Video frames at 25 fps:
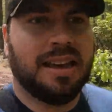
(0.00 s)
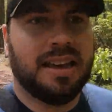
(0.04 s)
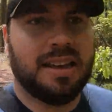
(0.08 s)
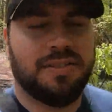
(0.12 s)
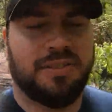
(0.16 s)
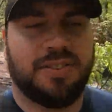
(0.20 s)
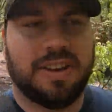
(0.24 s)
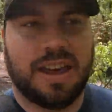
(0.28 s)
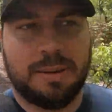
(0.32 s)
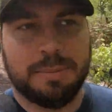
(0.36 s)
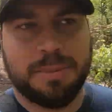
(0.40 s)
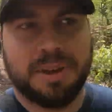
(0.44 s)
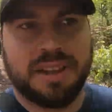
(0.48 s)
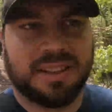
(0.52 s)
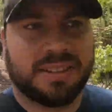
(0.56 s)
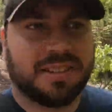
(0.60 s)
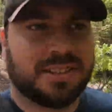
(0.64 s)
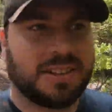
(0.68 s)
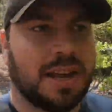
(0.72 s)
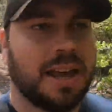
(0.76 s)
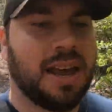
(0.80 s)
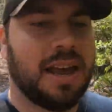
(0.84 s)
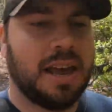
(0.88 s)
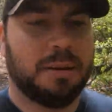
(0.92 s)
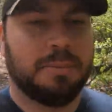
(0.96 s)

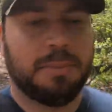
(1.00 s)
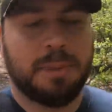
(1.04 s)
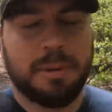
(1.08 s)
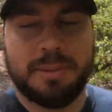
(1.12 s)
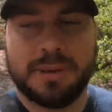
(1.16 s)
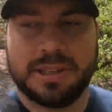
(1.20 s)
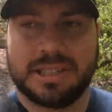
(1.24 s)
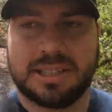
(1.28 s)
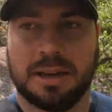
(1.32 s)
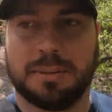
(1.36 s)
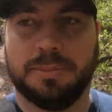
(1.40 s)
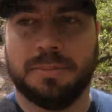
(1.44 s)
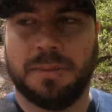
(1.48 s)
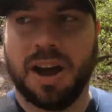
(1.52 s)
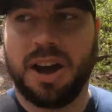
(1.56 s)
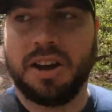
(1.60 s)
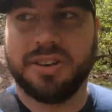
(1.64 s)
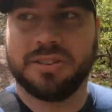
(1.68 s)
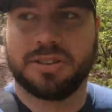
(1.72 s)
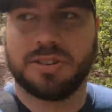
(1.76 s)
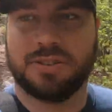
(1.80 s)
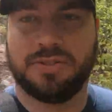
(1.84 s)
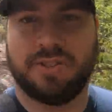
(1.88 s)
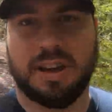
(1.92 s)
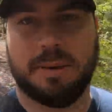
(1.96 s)
famous and maybe some
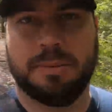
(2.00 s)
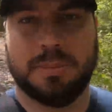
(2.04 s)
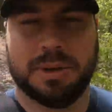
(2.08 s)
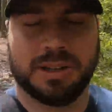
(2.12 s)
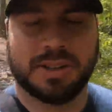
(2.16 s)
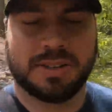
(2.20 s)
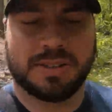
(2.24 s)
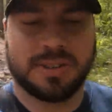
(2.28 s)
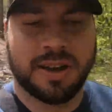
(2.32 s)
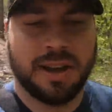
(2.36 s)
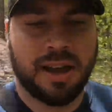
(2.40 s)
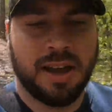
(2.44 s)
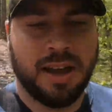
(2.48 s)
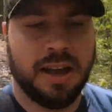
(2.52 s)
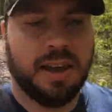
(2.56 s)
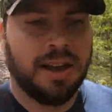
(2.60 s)
not so famous